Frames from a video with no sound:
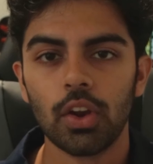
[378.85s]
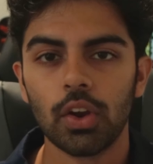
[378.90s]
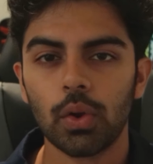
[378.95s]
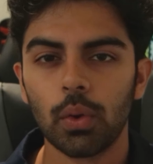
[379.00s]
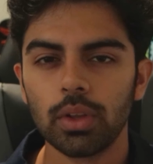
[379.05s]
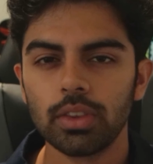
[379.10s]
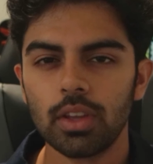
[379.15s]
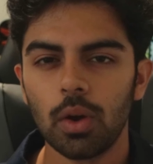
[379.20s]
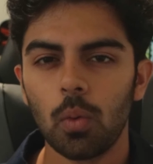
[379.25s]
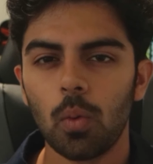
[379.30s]
you're
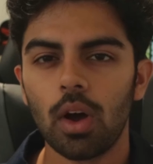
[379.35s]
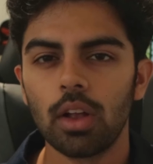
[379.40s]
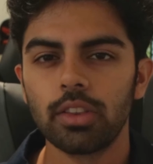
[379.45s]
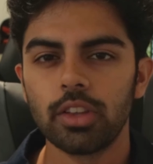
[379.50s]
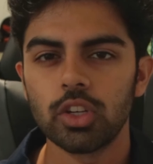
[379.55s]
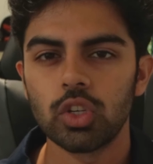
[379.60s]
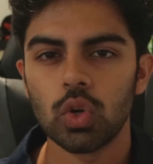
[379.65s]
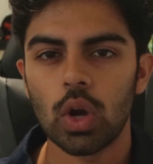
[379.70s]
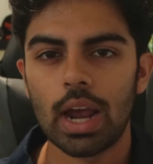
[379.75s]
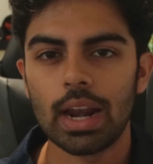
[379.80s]
going to want
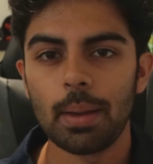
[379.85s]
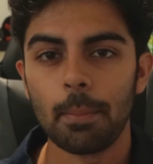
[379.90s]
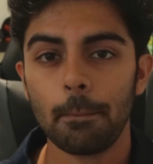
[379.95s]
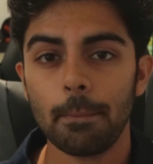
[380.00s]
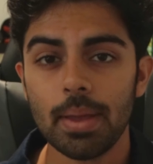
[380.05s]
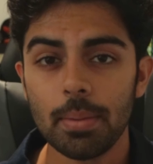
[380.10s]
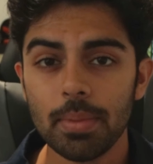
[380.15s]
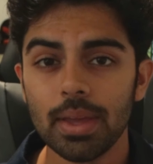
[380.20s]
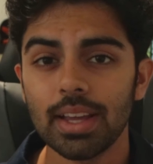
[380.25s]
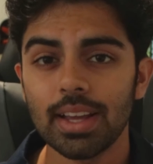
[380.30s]
to try to
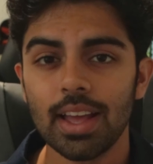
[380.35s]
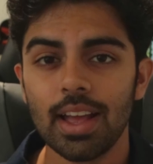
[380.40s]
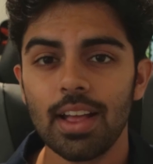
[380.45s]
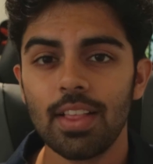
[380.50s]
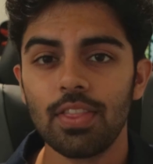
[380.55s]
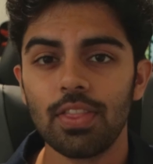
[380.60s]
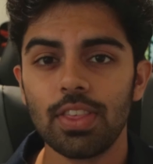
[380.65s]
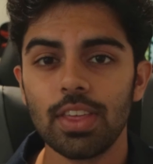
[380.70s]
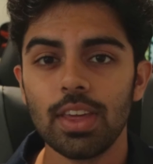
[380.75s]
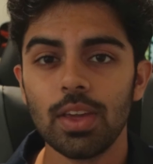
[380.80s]
mimic
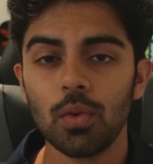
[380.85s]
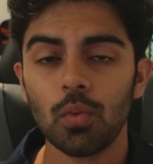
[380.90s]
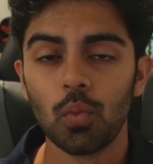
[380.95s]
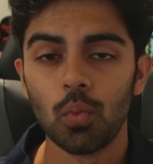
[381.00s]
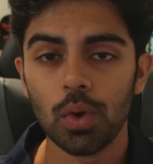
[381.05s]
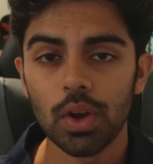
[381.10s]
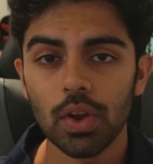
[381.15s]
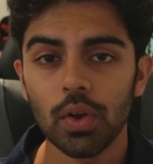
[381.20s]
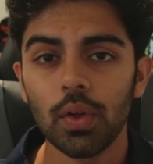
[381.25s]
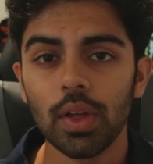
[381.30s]
the
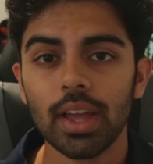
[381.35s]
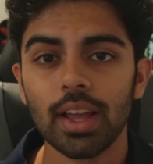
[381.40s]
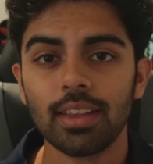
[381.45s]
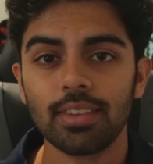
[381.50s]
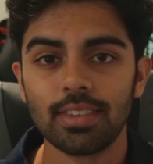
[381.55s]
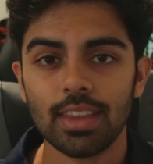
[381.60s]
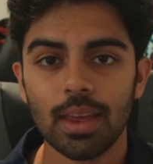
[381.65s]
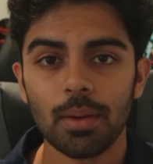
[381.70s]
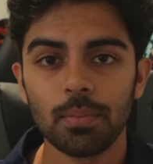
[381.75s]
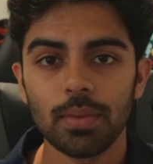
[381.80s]
real
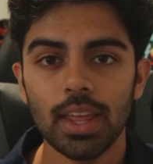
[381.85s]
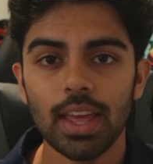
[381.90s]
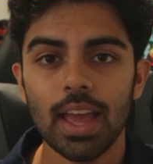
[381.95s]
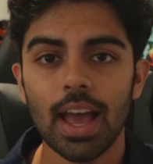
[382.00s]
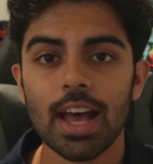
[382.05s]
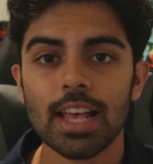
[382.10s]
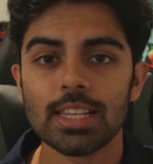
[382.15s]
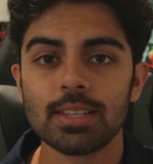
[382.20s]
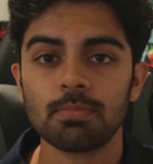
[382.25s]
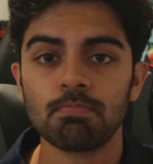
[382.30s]
exam day
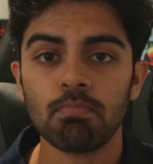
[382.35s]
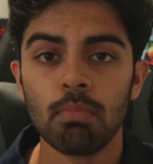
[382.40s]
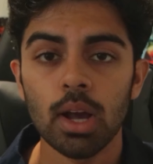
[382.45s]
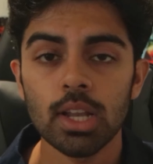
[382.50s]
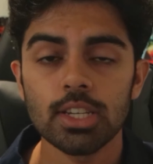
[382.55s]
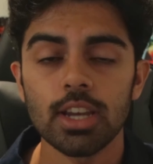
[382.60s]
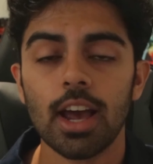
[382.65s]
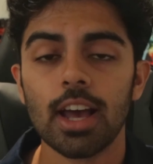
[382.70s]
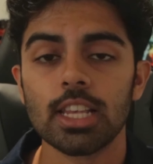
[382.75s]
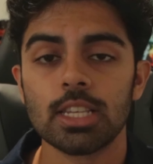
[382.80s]
as
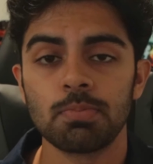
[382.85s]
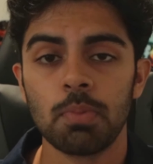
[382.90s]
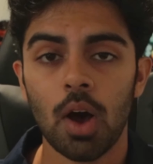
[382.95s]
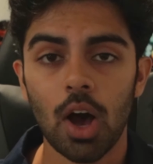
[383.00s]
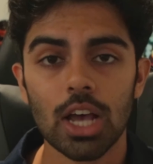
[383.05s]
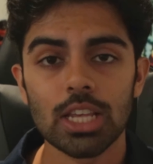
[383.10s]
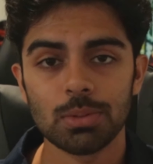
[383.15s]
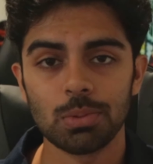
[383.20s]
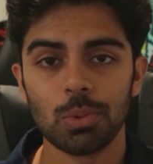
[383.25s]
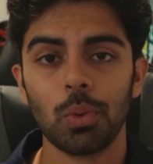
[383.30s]
much as
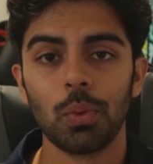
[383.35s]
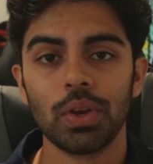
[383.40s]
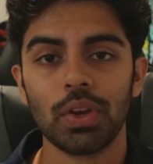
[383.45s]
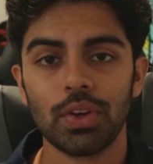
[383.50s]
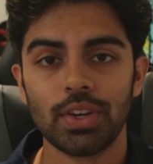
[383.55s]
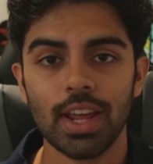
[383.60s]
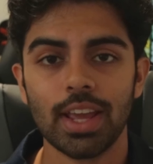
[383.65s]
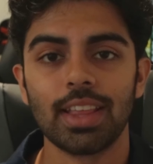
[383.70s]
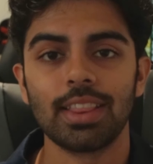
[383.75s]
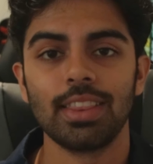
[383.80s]
possible when
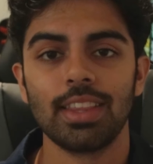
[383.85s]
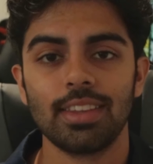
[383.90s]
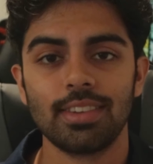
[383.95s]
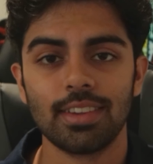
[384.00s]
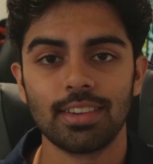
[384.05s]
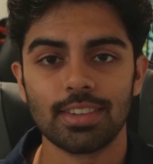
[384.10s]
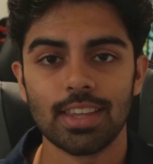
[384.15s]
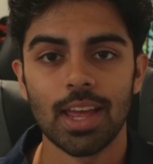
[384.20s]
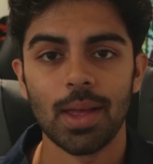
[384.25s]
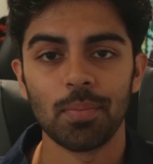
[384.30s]
you're taking these
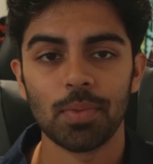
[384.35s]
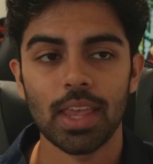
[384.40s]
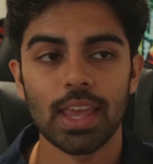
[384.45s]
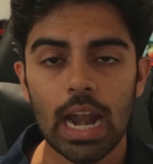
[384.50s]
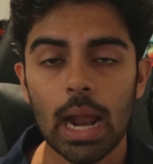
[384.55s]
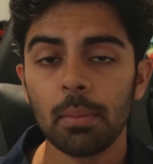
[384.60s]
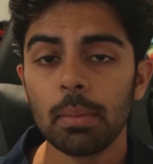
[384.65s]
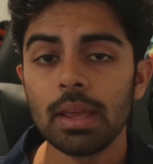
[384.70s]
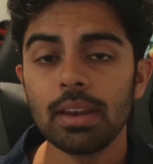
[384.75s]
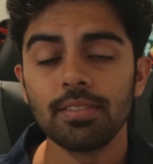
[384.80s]
exams. And
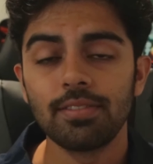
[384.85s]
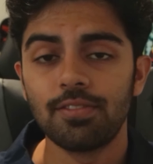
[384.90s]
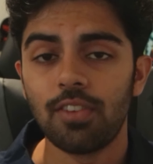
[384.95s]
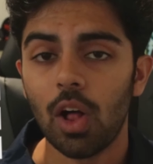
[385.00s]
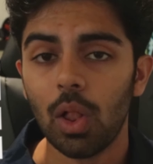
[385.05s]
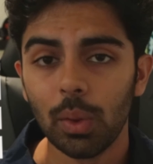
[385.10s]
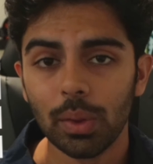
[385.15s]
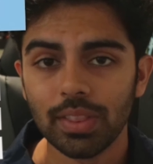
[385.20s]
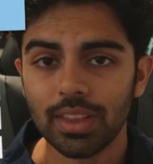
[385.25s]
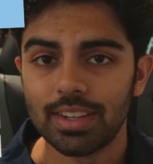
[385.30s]
I mean
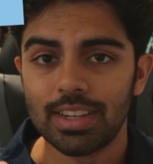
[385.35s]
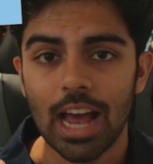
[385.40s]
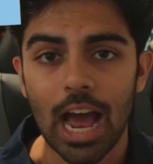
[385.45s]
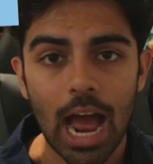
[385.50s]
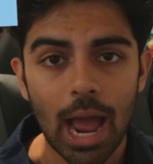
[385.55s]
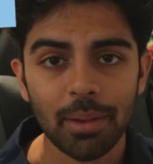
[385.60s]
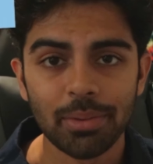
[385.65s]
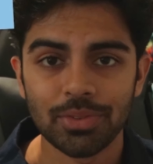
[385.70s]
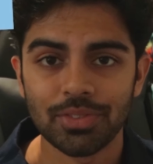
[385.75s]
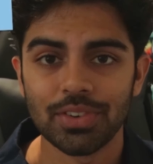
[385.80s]
following the
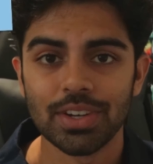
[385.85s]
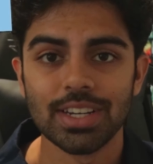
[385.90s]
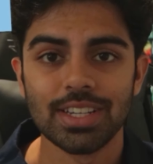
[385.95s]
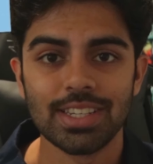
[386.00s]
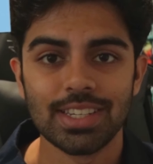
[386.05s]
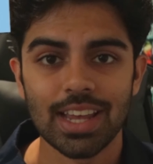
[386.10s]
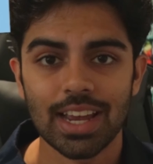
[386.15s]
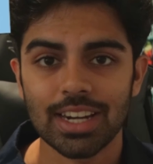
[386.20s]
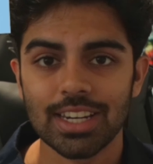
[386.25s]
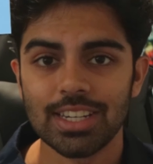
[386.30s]
times for each
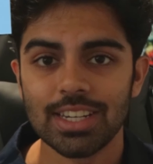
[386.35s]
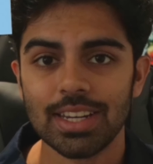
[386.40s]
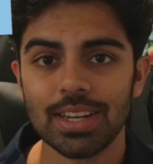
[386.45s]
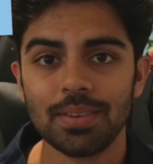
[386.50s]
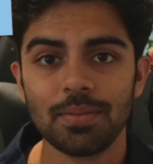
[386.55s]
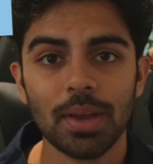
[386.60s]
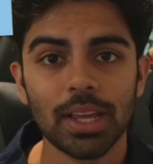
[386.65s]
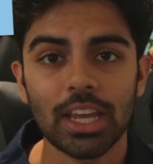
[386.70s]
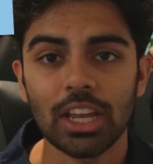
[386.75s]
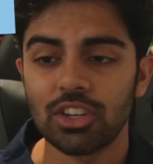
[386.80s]

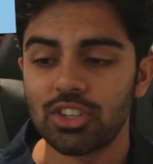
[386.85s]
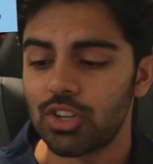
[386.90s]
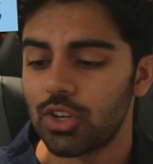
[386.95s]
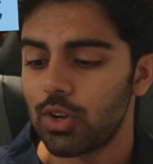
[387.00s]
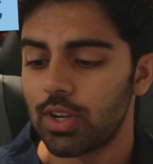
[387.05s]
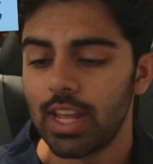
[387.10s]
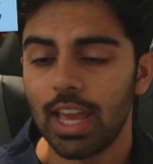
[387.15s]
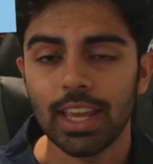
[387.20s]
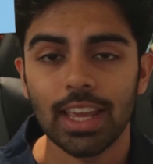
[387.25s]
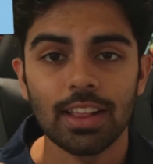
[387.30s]
section, making sure
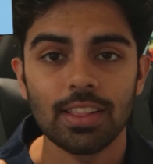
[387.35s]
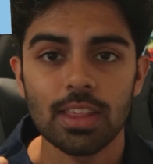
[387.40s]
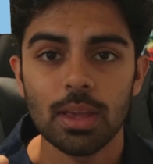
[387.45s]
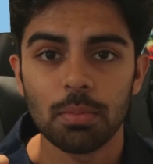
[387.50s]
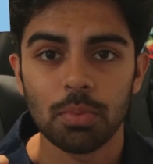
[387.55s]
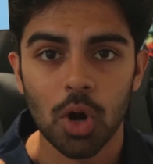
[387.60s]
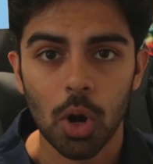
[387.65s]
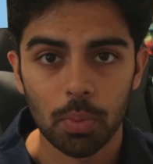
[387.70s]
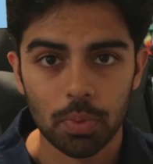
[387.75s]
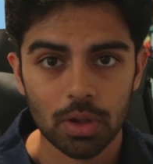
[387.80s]
you're taking the
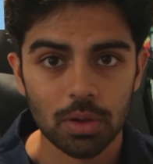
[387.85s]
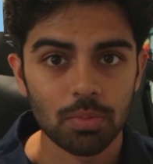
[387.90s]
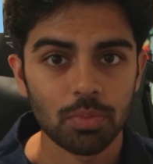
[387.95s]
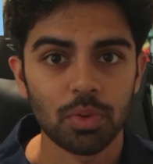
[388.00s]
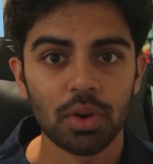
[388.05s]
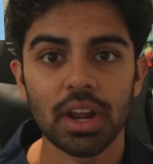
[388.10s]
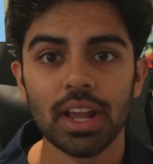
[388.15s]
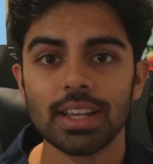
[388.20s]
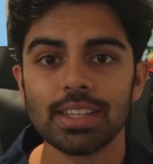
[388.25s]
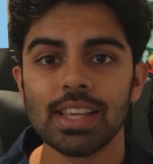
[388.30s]
appropriate
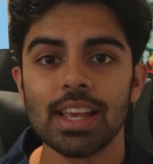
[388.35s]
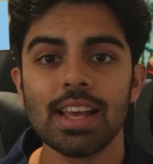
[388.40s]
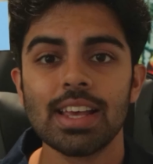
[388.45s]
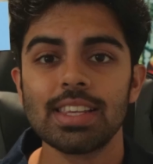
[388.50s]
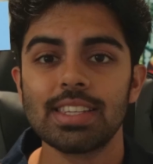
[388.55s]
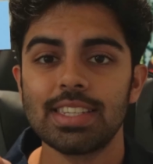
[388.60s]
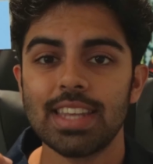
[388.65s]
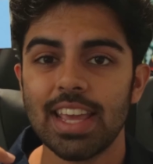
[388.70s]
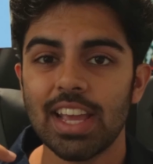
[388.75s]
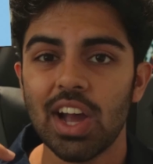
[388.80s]
breaks,
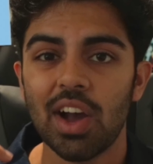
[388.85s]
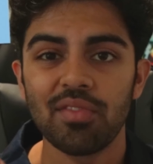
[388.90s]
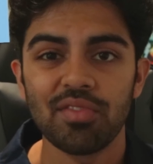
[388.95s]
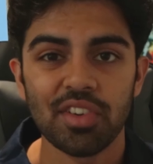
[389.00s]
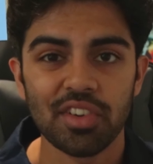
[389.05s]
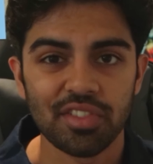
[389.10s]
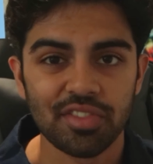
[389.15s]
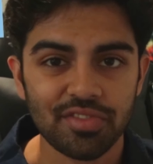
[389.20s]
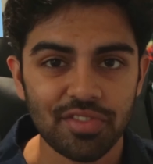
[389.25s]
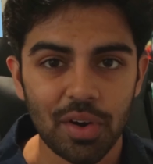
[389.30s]
staying off
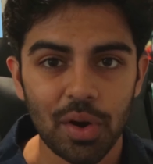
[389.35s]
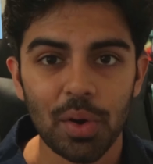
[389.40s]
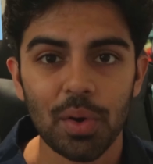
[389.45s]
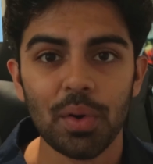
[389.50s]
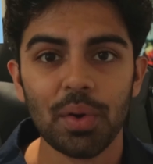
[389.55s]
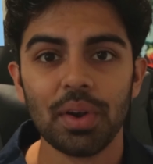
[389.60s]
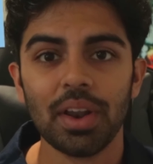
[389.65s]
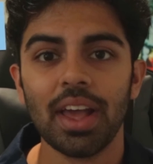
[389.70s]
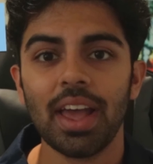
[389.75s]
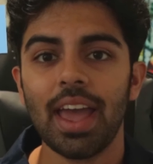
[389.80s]
your
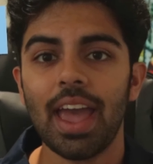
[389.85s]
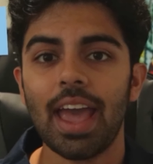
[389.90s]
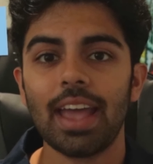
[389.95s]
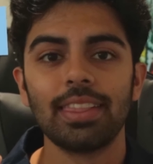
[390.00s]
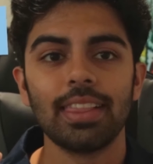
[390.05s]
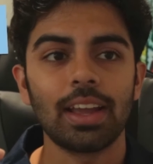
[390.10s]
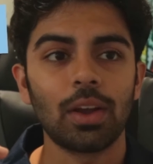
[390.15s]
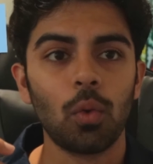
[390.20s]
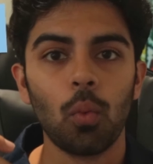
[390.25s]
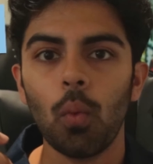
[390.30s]
phone, and
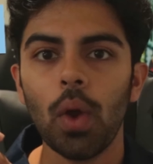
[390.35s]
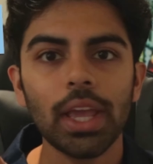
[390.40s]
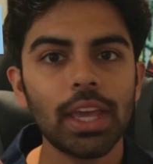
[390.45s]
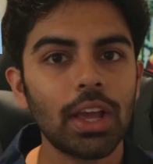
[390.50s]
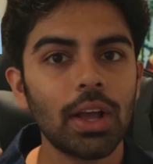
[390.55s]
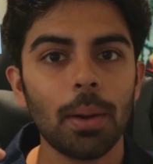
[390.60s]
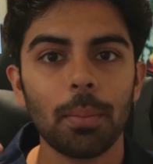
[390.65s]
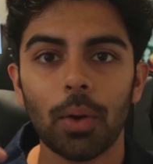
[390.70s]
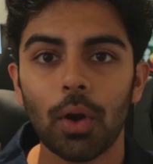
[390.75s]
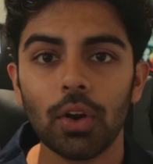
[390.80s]
like
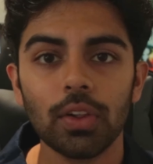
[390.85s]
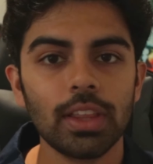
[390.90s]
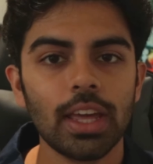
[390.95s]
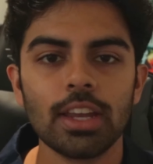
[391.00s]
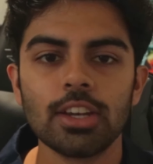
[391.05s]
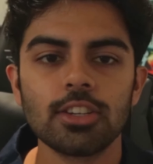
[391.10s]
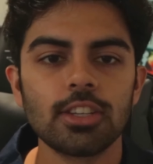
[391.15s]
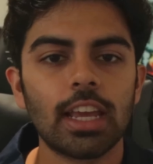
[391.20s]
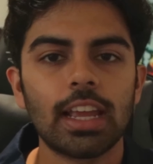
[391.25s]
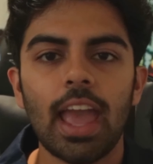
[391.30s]
waking up early,
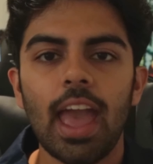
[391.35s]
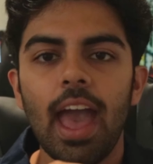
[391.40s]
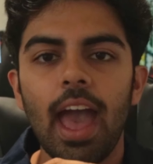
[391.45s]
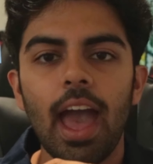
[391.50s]
and just like